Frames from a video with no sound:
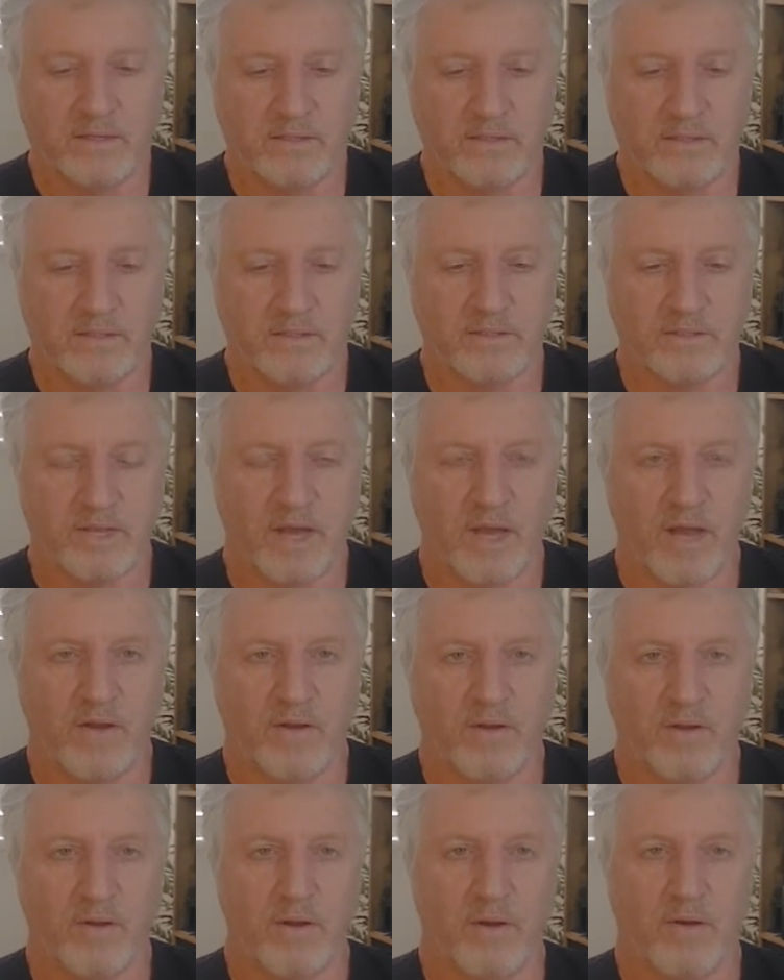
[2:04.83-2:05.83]

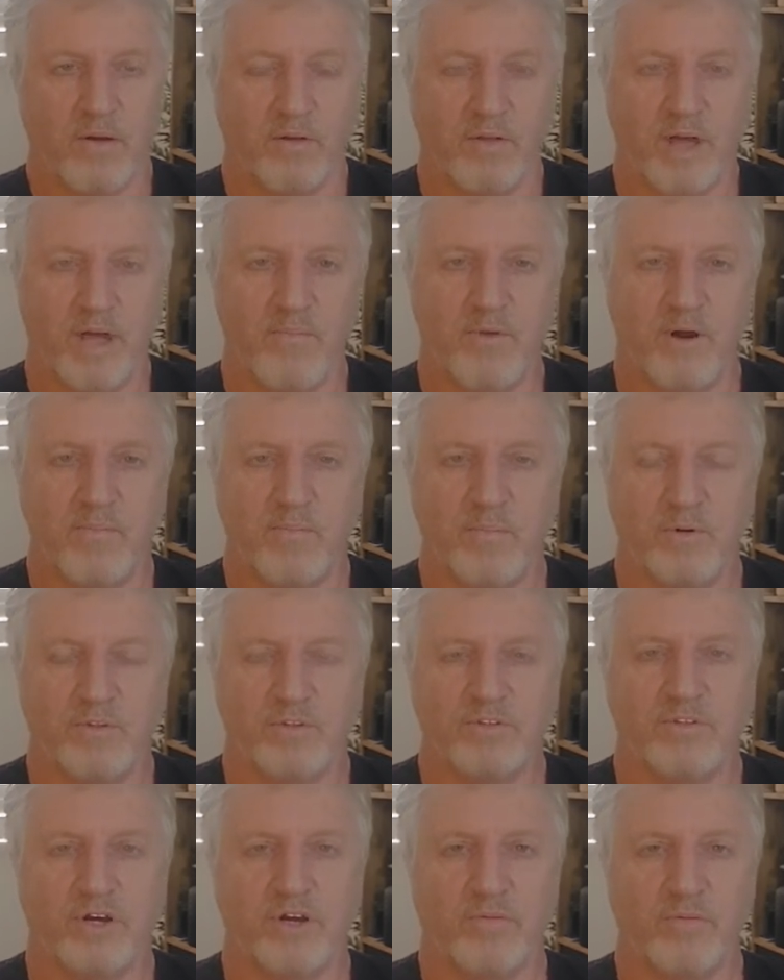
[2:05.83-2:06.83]
So although my
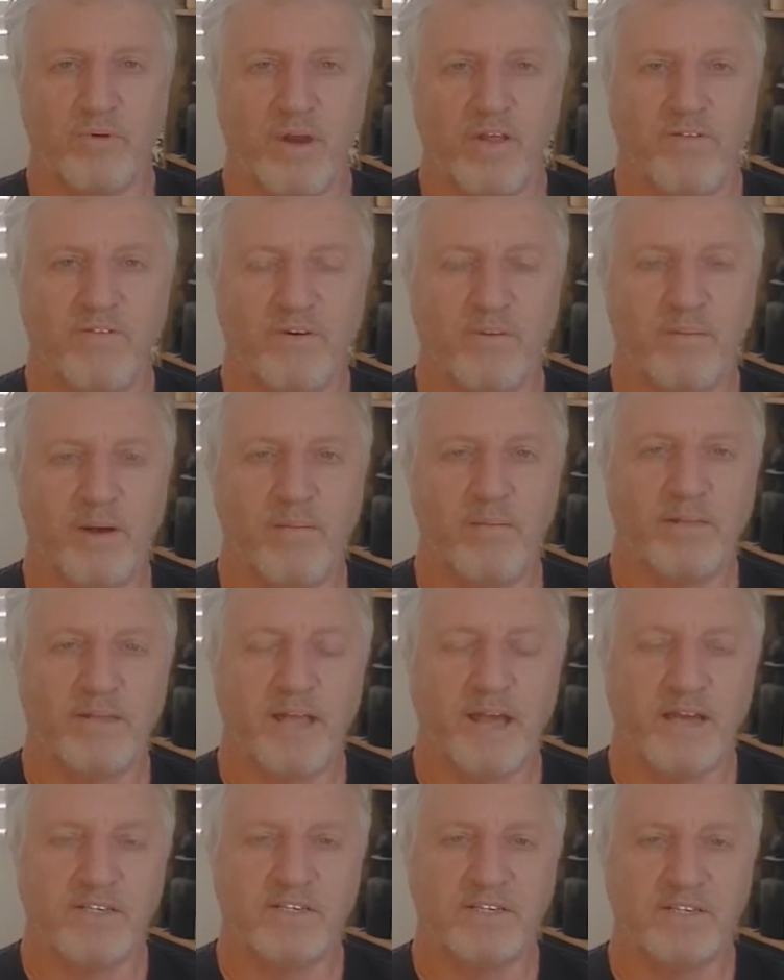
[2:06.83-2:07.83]
book's not ready for
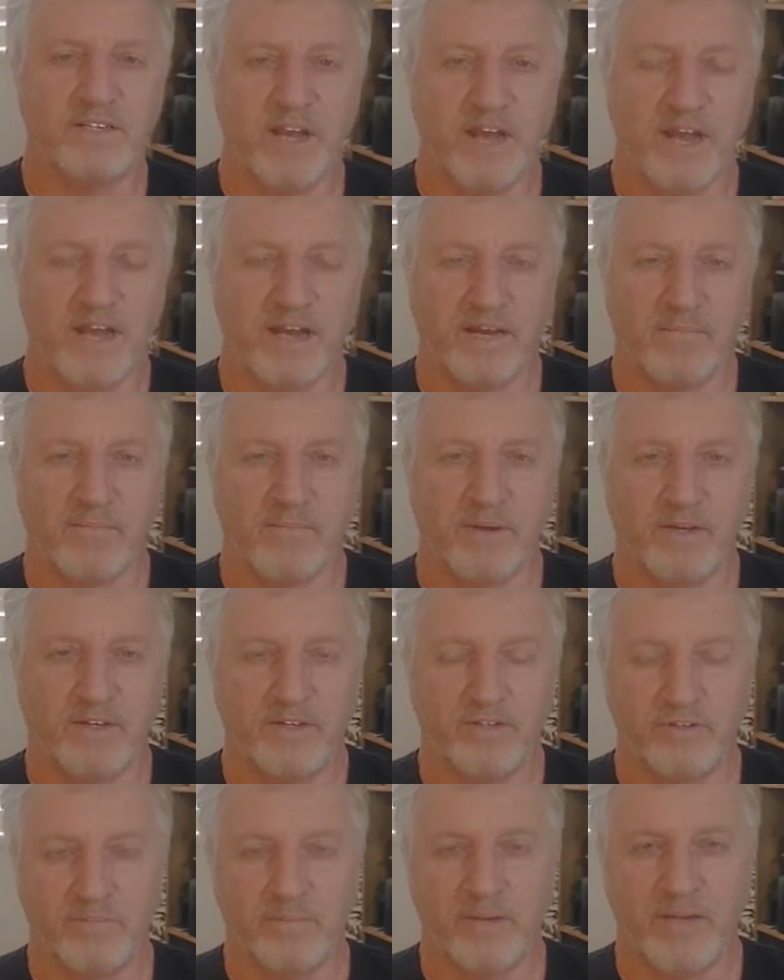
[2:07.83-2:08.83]
publication yet, it
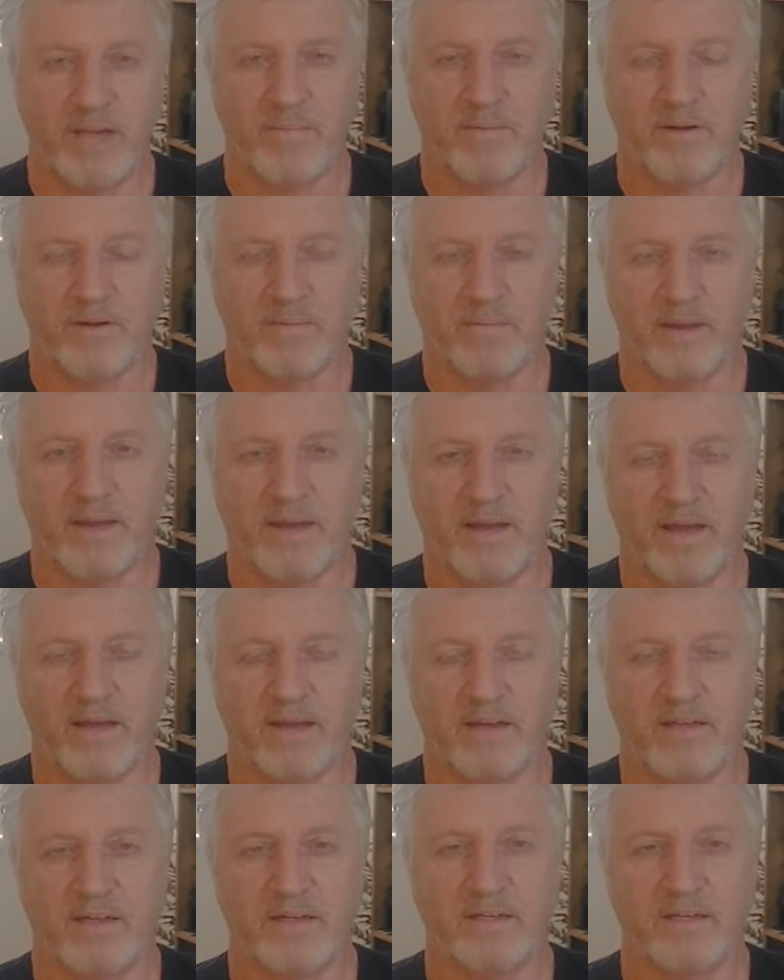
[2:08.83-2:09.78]
should be up and about